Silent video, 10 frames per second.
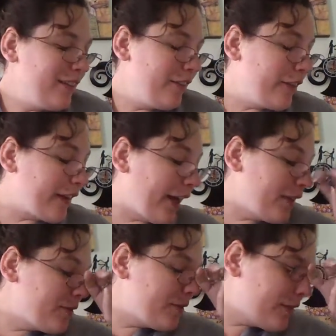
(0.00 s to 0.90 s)
Okay.
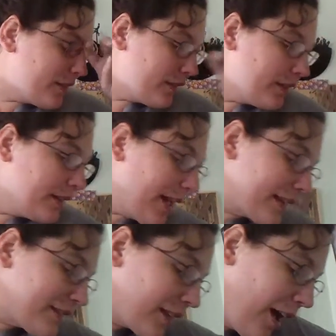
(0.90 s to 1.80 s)

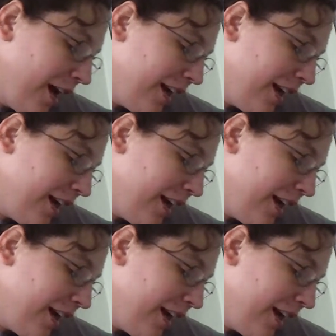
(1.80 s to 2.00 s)
Next up.